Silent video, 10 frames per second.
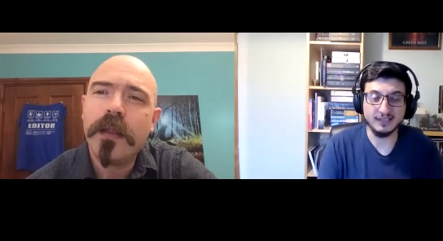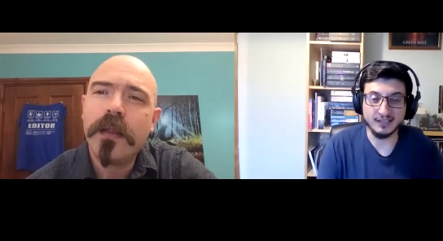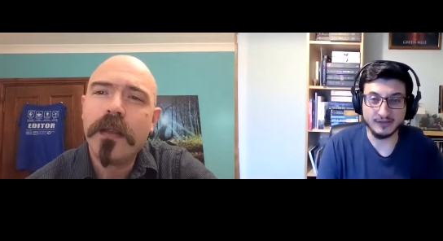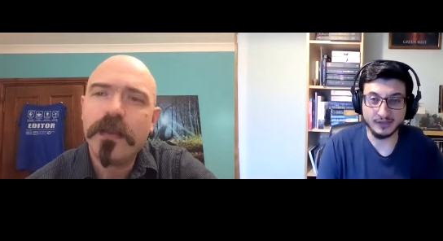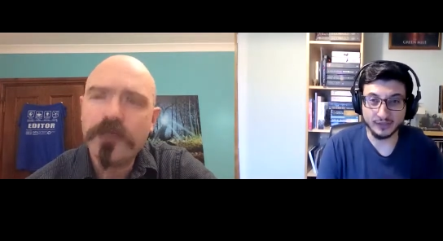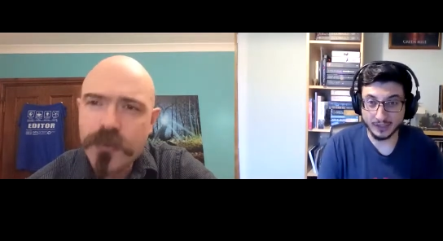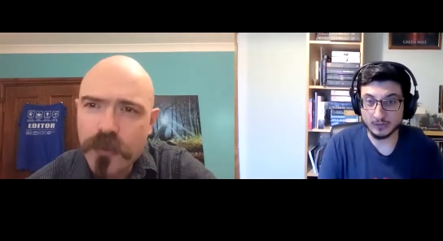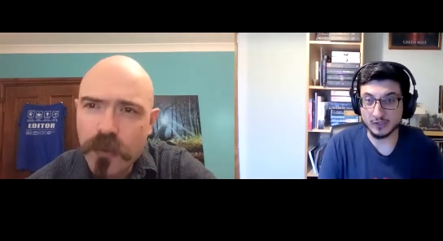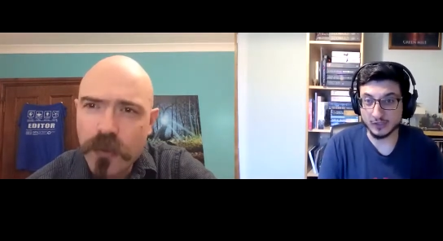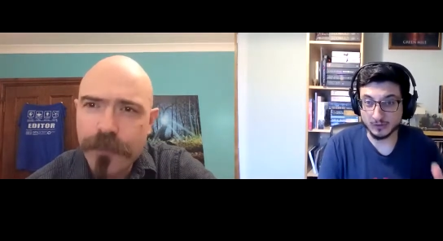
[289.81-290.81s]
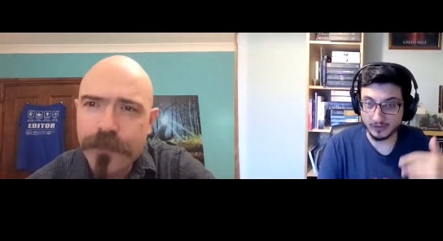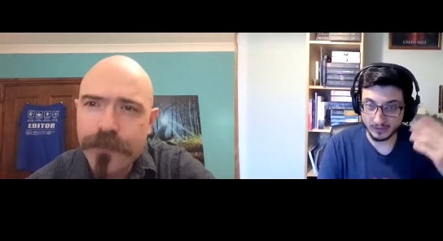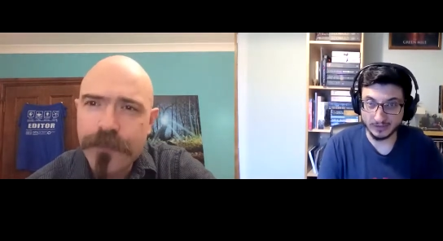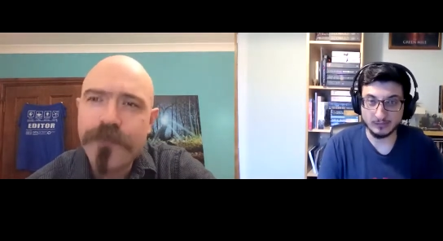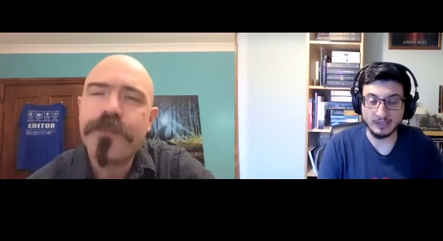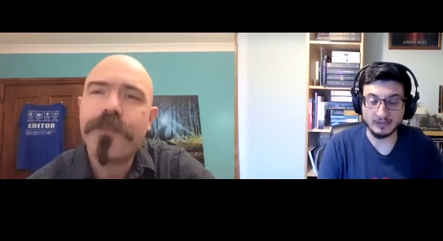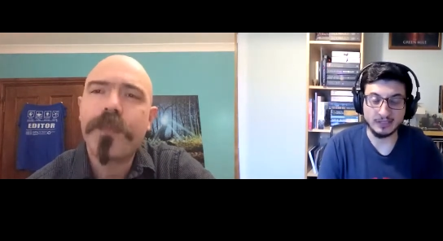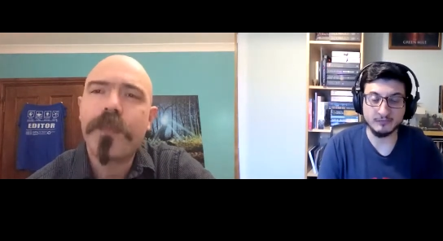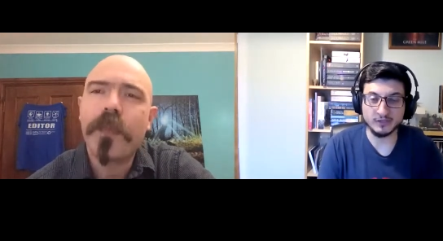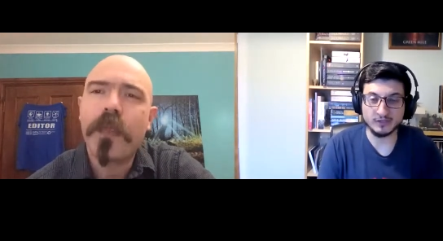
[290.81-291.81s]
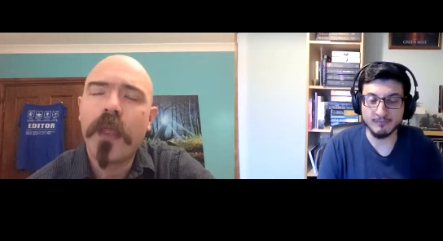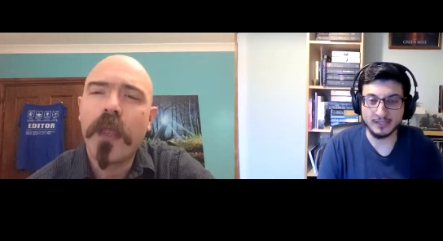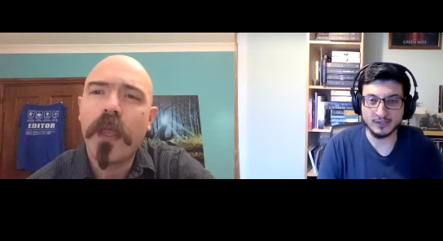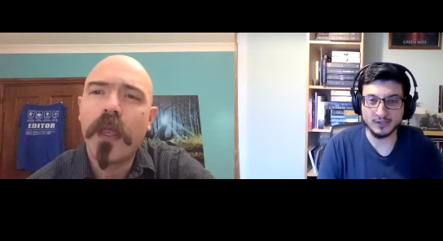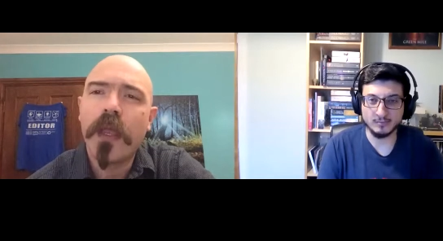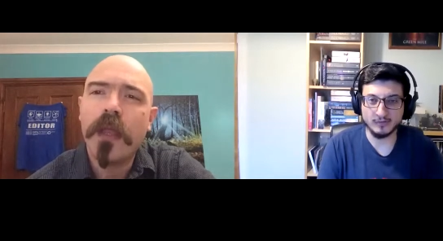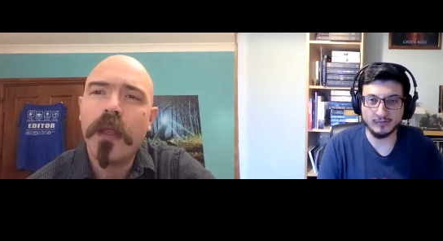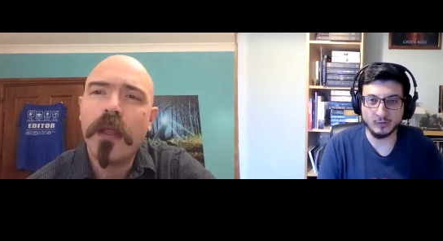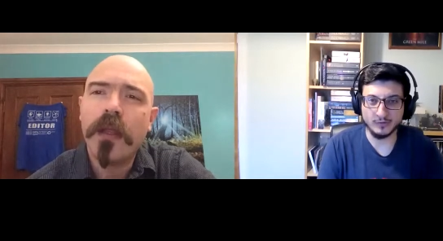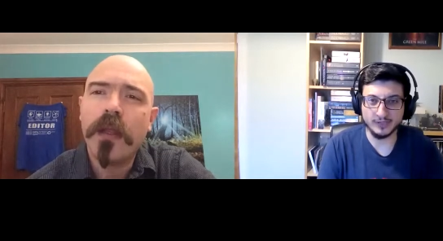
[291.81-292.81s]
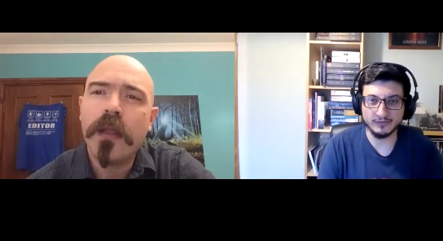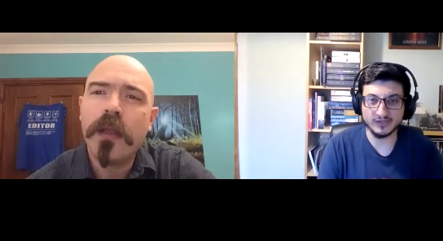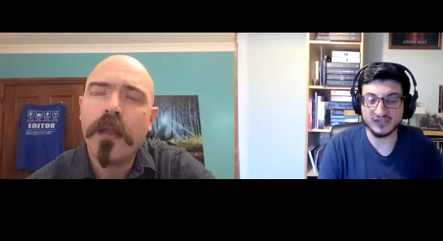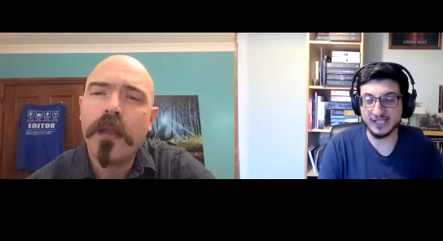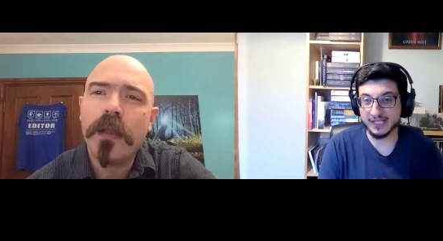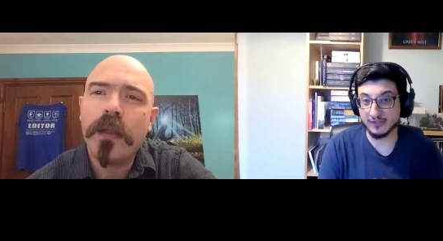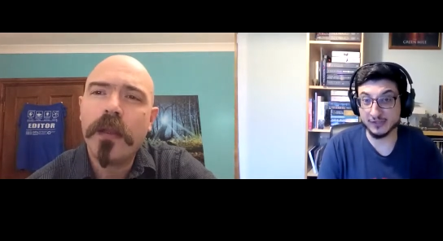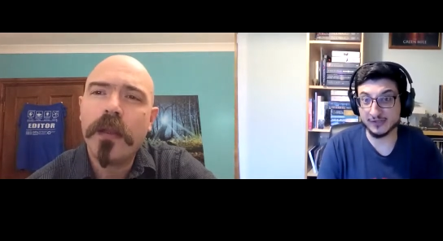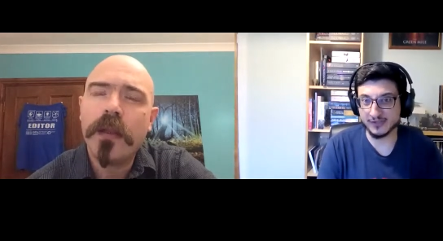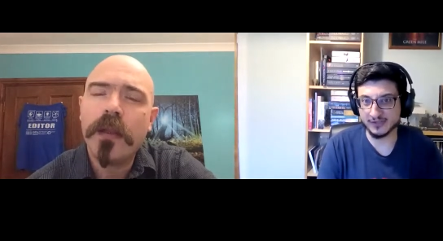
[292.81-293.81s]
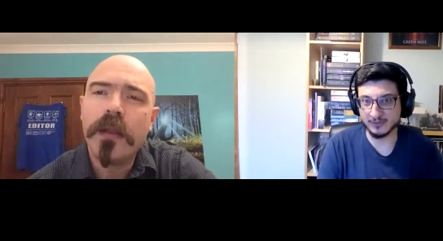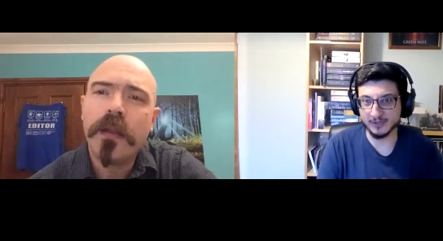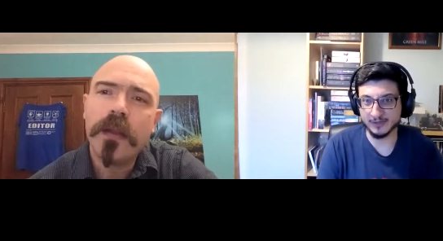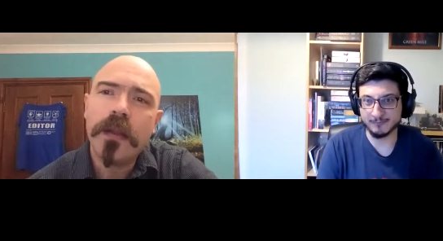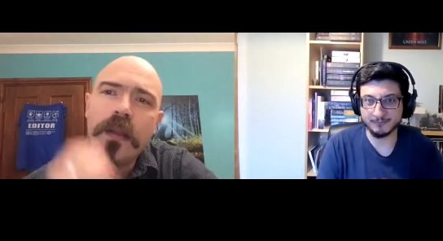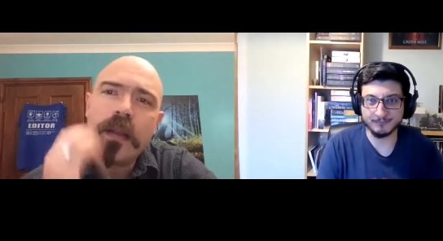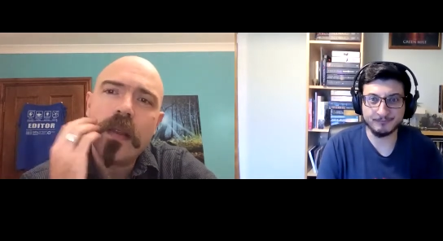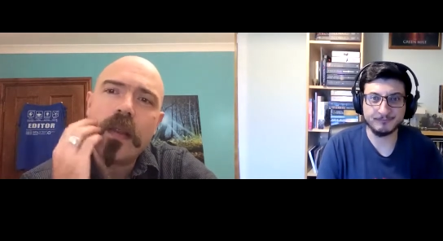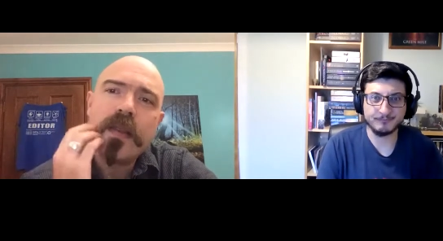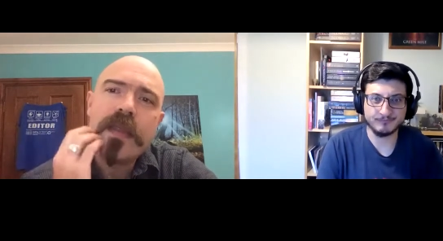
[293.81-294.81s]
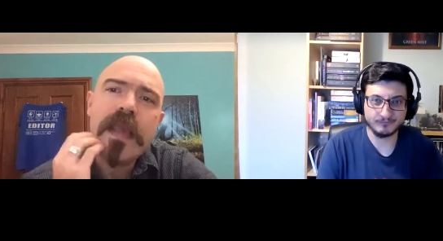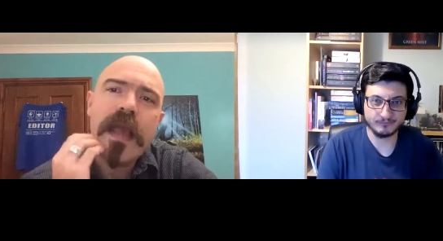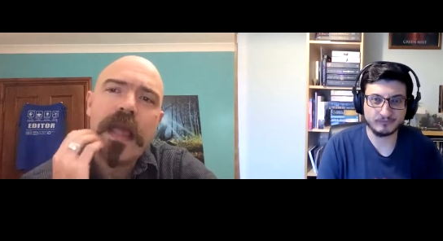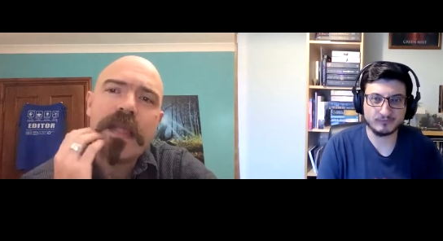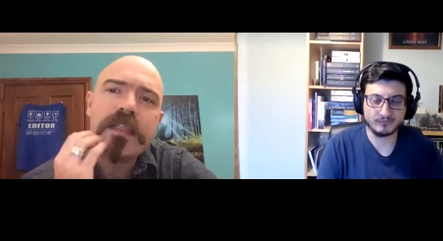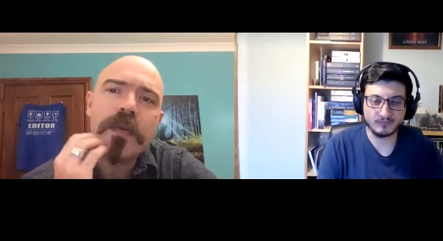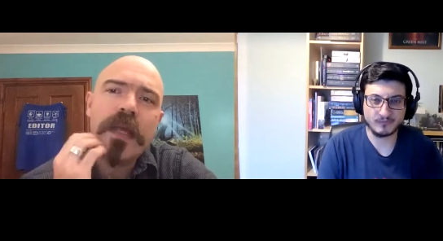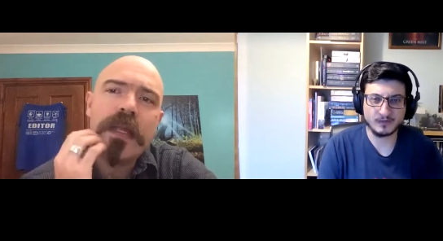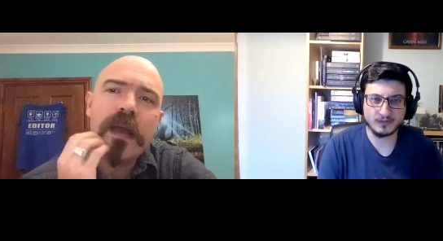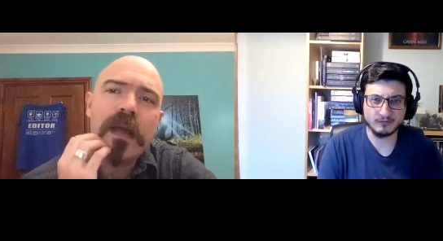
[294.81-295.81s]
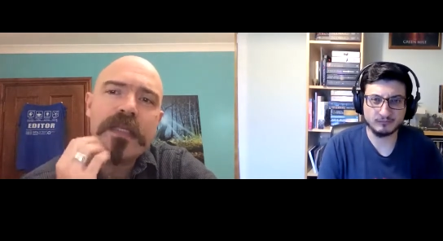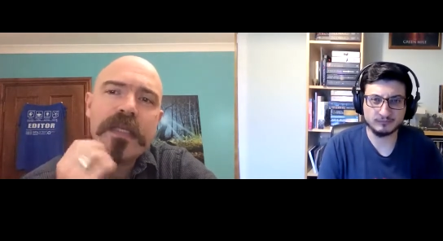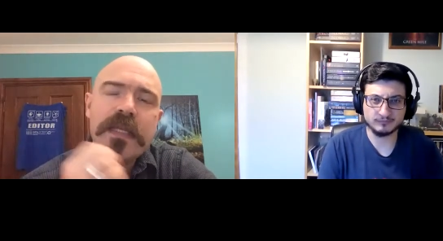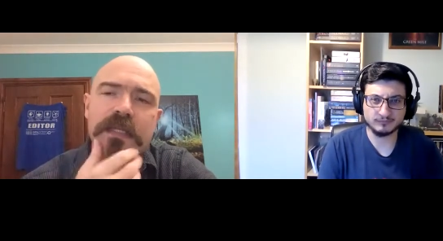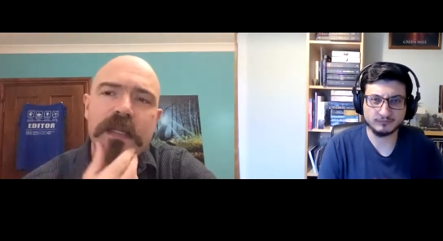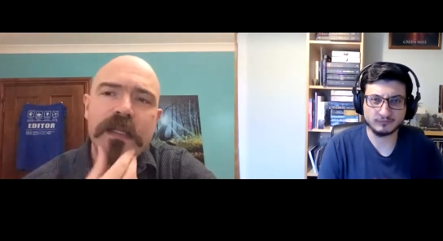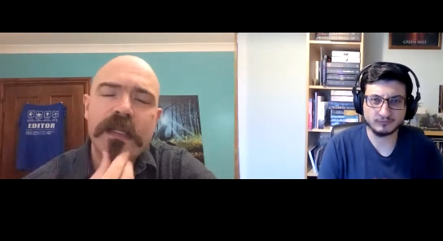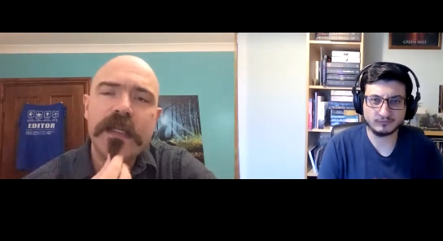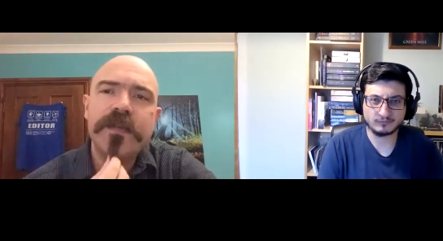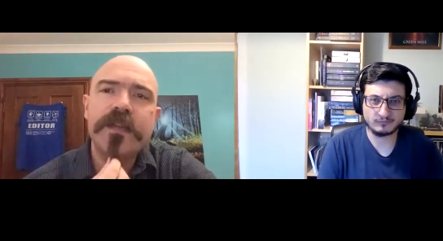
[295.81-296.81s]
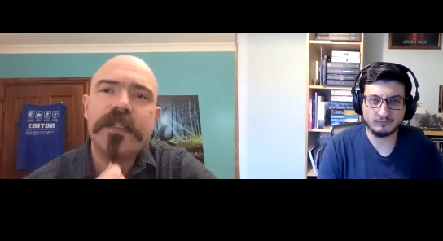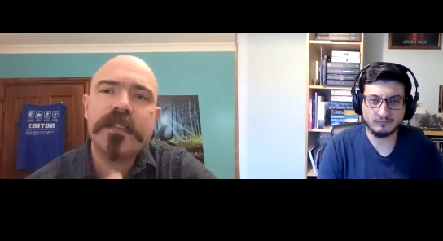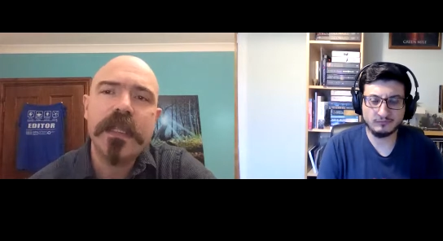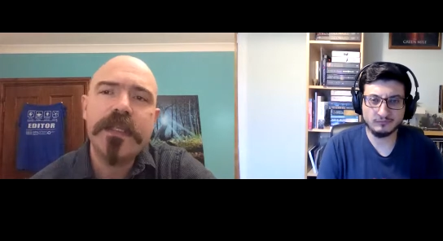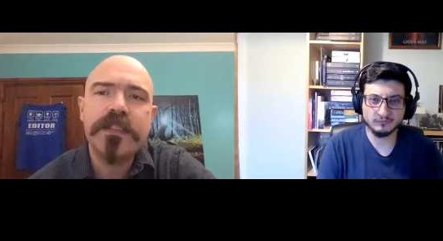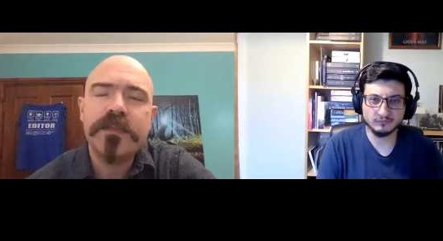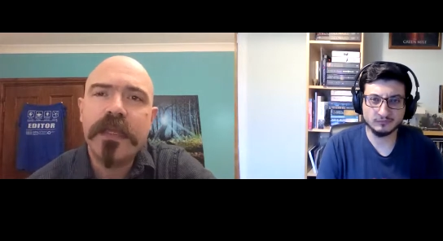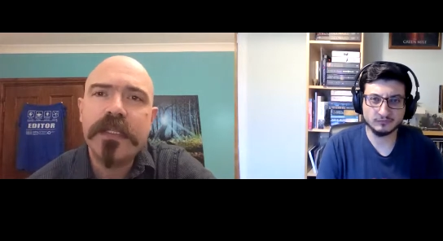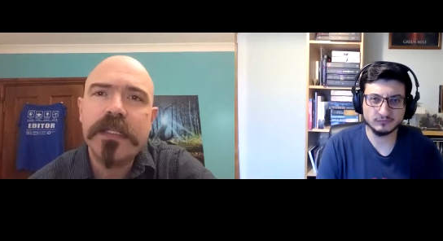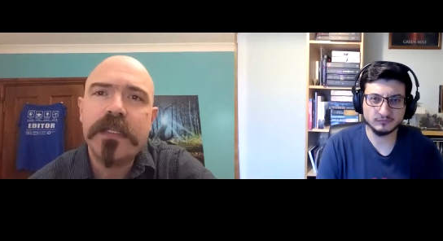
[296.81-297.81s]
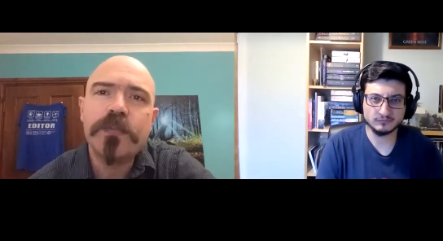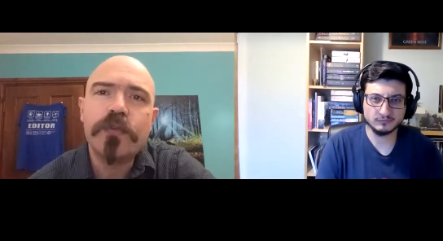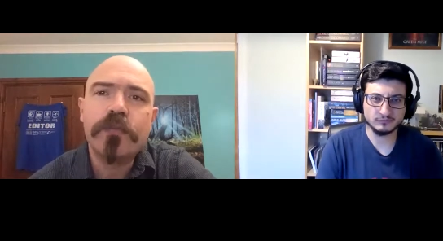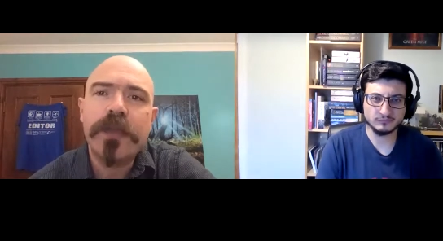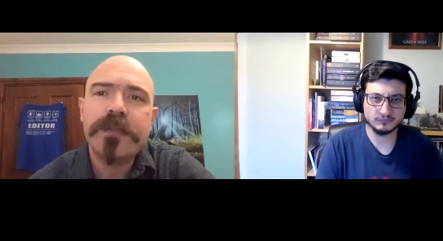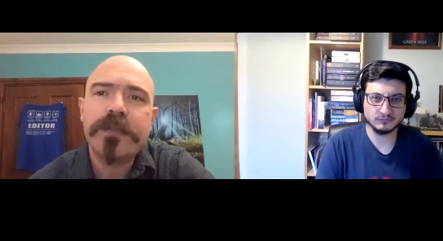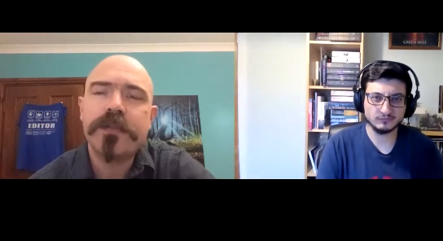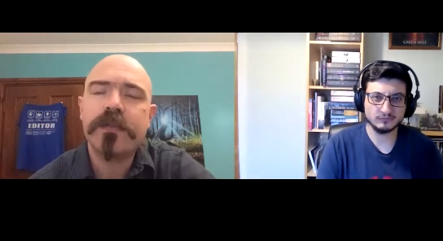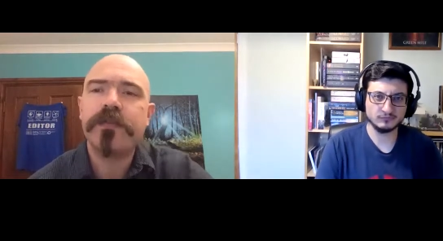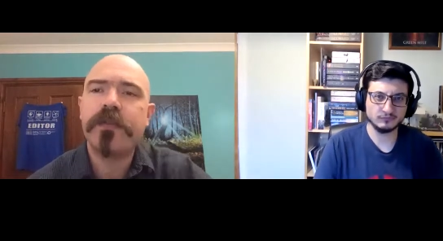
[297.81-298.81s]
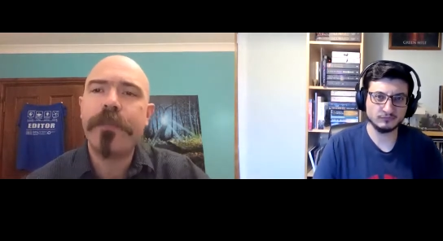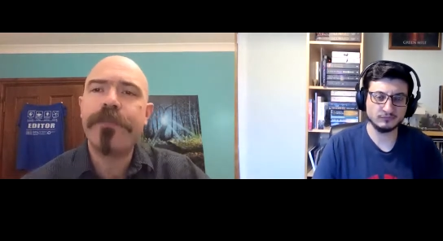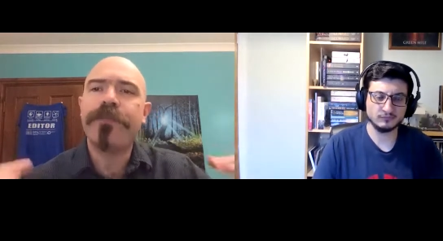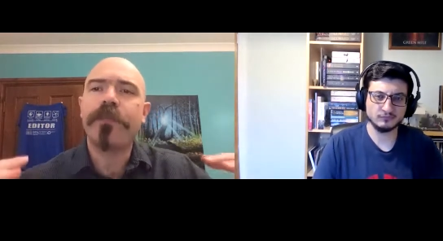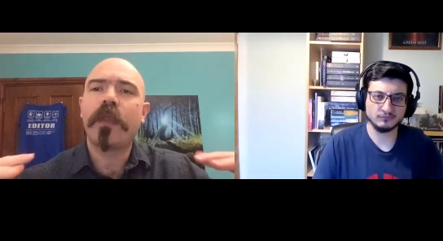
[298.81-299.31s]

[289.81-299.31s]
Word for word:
Speaker 1: uh, that you do and that I, I just mentioned before, the different stages, as it were?
Speaker 2: Yeah, so I, I tend to kind of think of the stages of editing as almost sort of um,